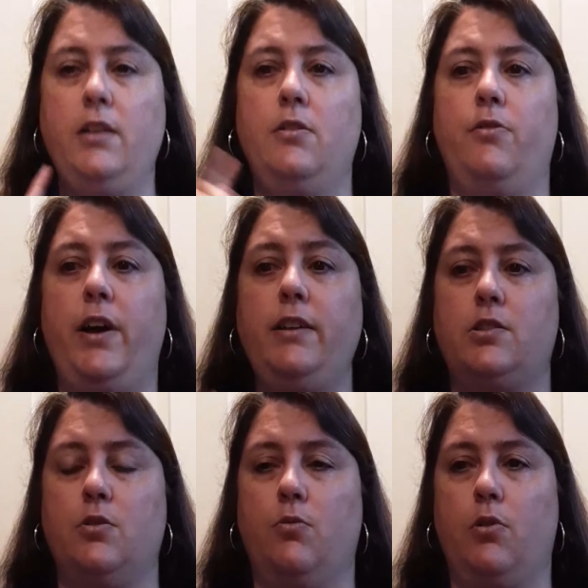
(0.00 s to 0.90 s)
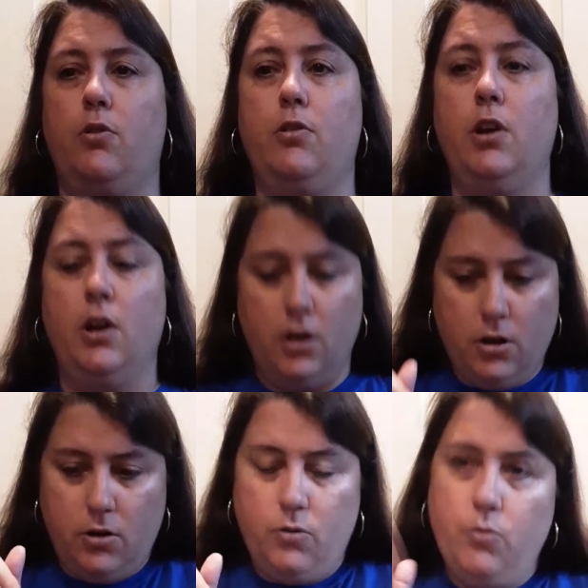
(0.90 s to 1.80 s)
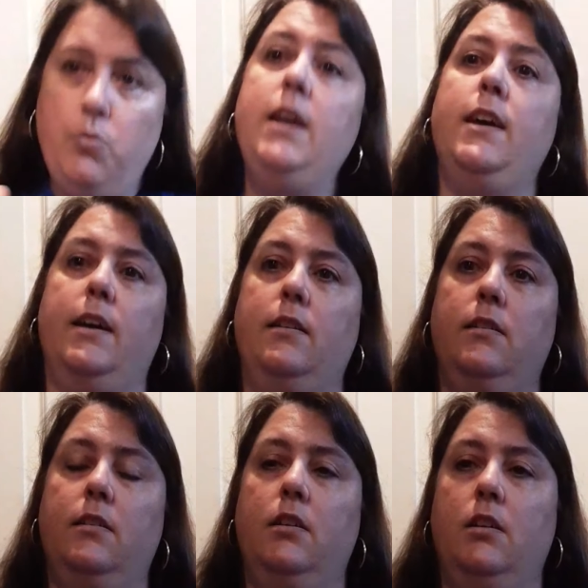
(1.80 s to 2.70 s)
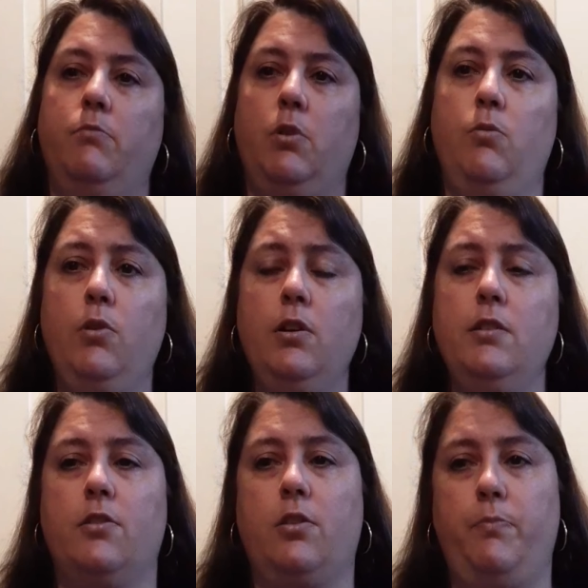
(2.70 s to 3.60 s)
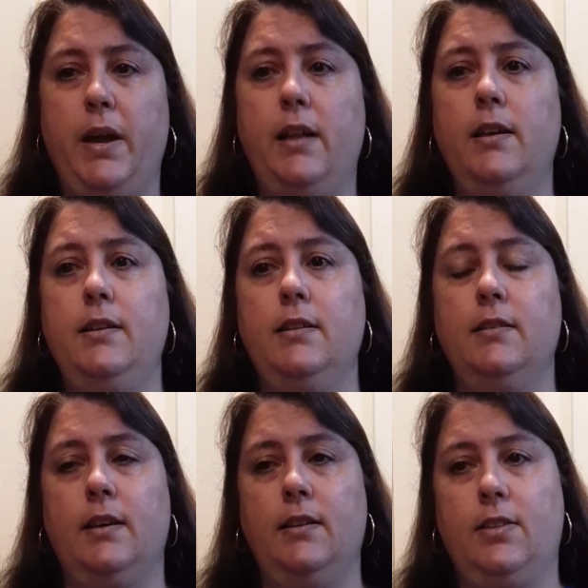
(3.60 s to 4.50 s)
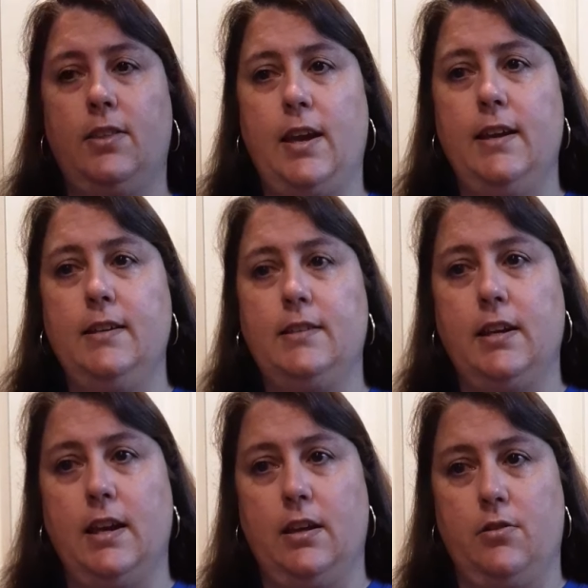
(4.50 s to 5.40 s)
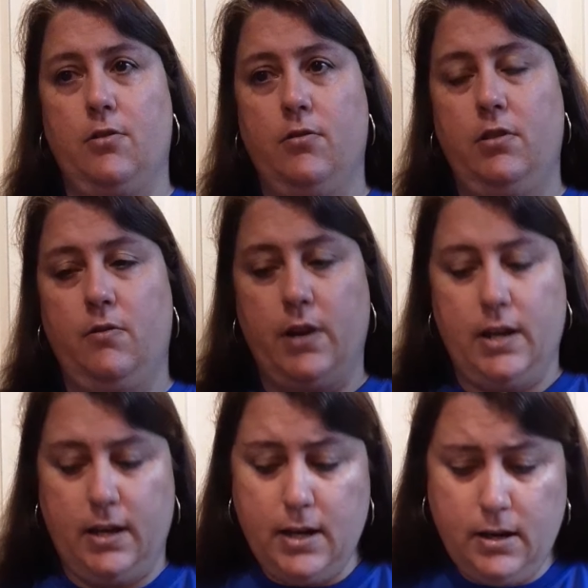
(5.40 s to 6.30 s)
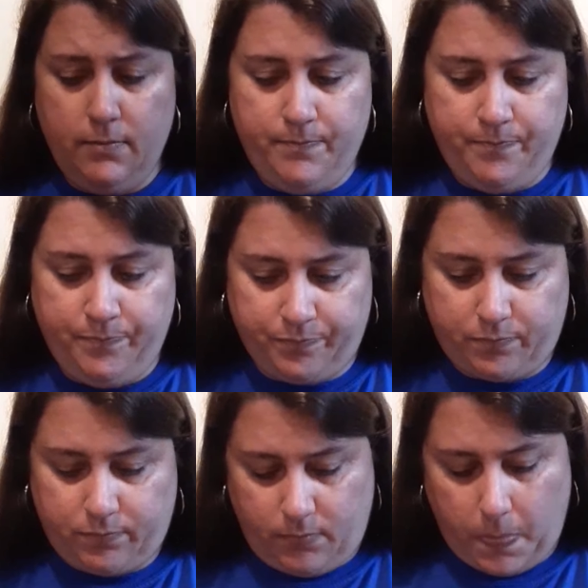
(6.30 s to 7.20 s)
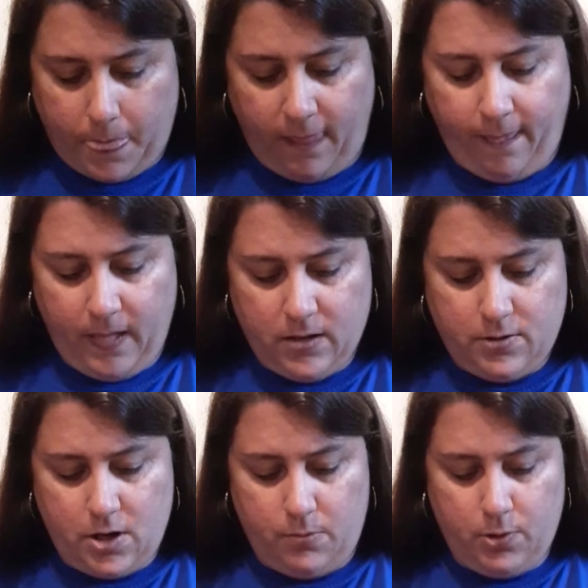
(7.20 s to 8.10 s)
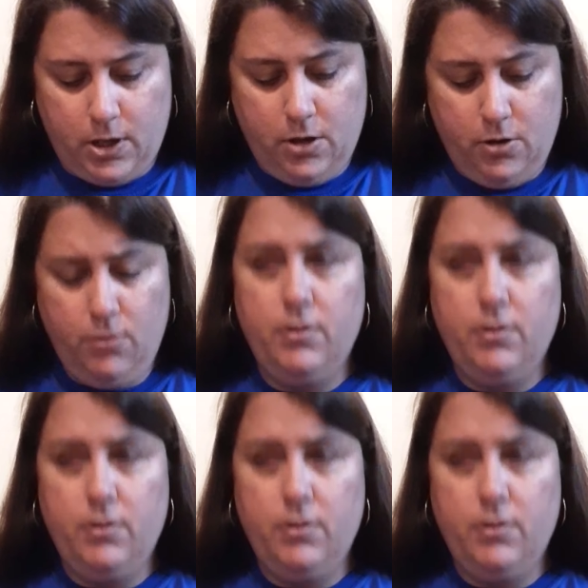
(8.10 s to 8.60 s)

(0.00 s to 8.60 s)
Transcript: know that's the word, win. But we're going to spell it and say it together. You ready? W-H-E-N